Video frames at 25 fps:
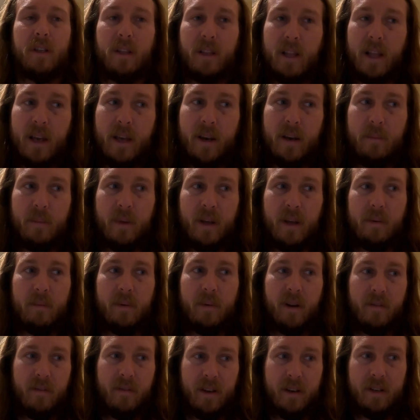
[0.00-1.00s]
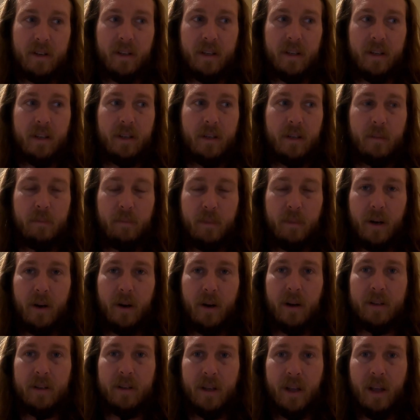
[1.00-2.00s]
delayed a bit, but eventually his
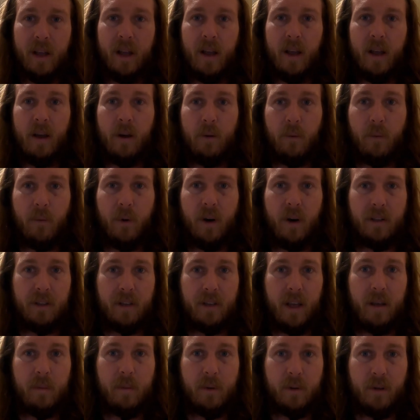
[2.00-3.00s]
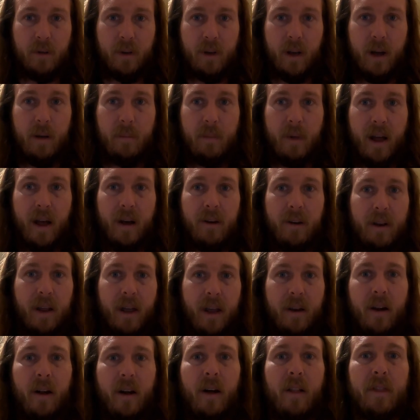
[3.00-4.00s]
spirit was able to come out
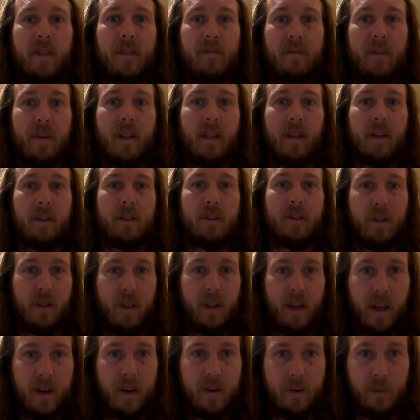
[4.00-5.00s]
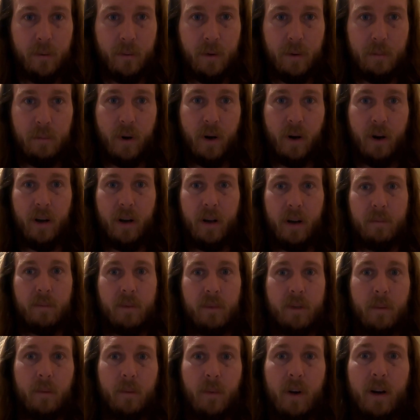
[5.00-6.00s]
and haunt the village, so they had to rebury him
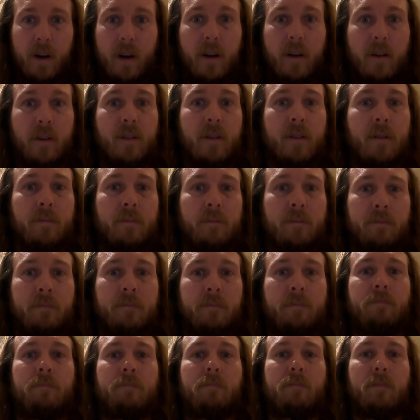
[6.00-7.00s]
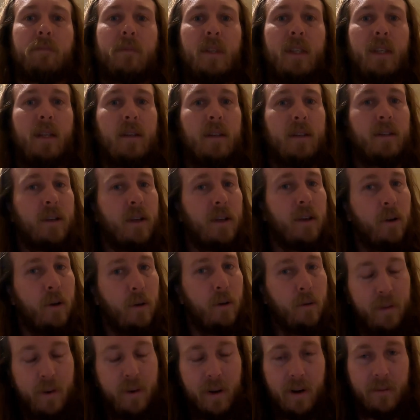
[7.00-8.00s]
somewhere else. So
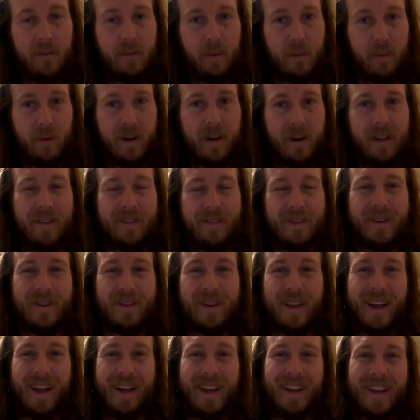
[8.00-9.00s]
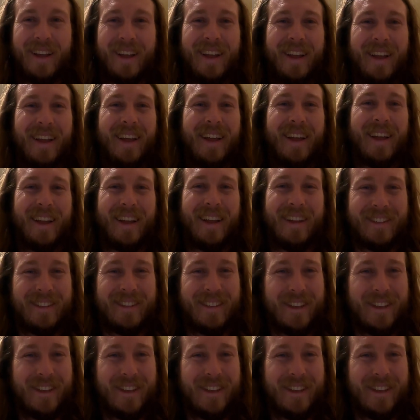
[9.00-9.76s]
no fear, everyone. If you die and